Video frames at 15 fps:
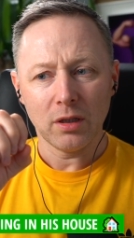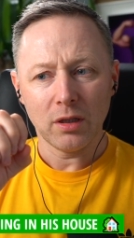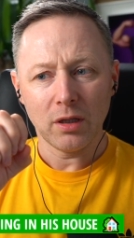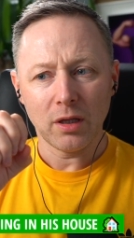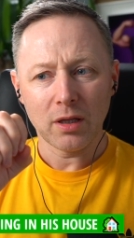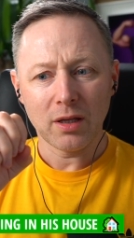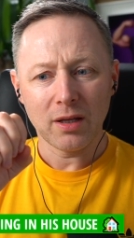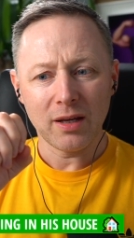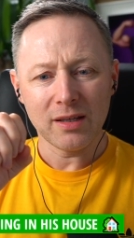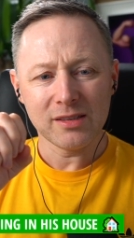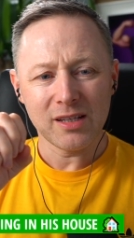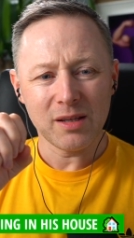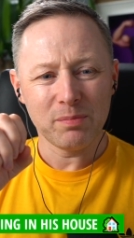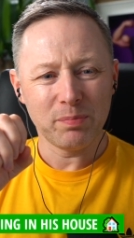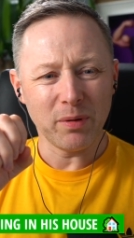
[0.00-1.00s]
And Craig
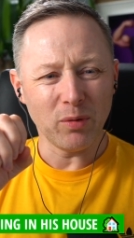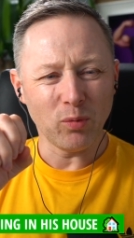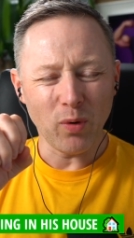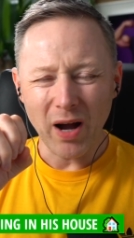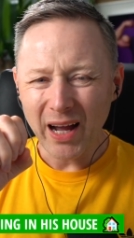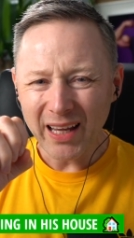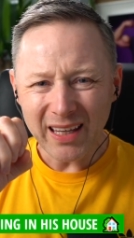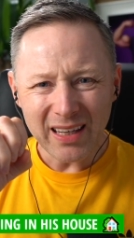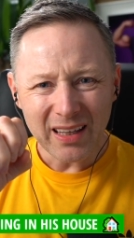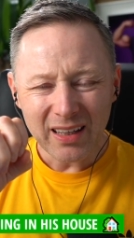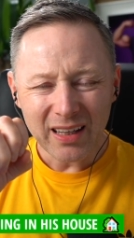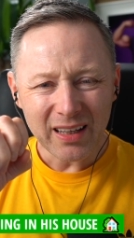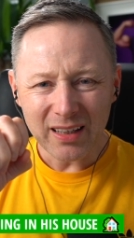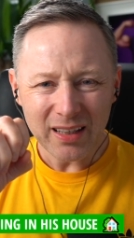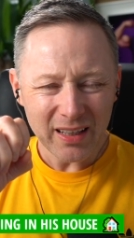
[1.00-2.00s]
said, but why?
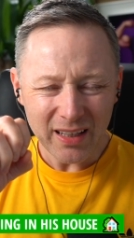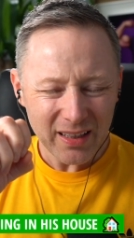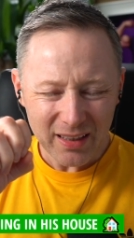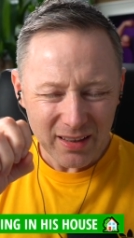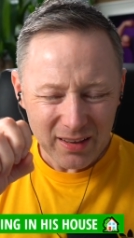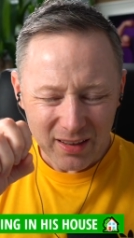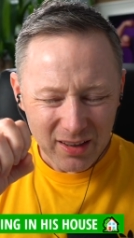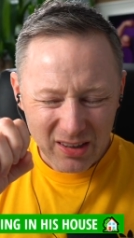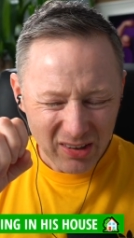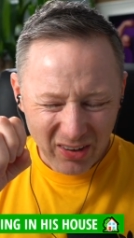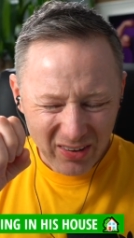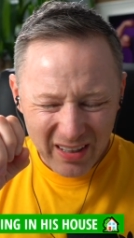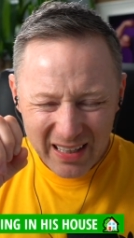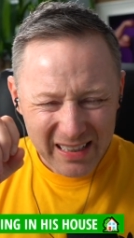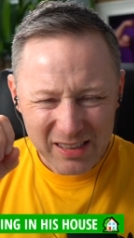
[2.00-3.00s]
None
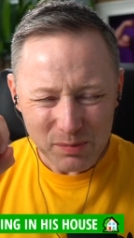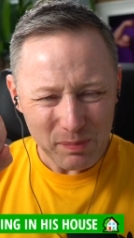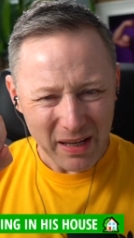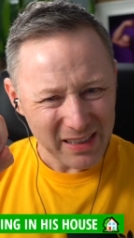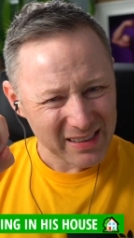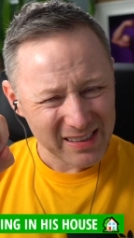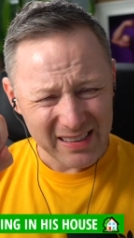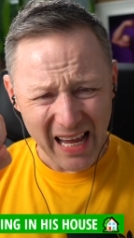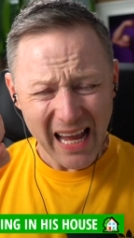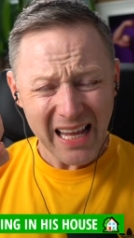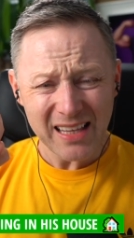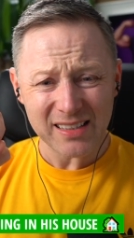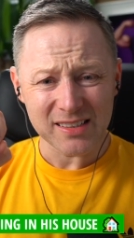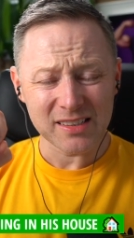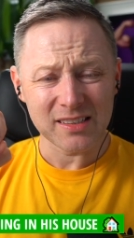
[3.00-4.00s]
of this makes
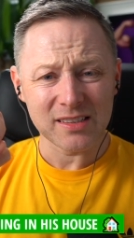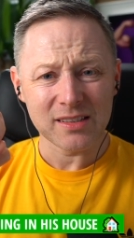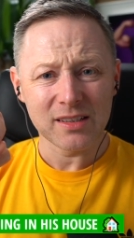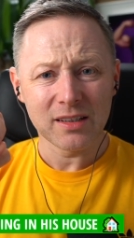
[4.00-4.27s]
sense.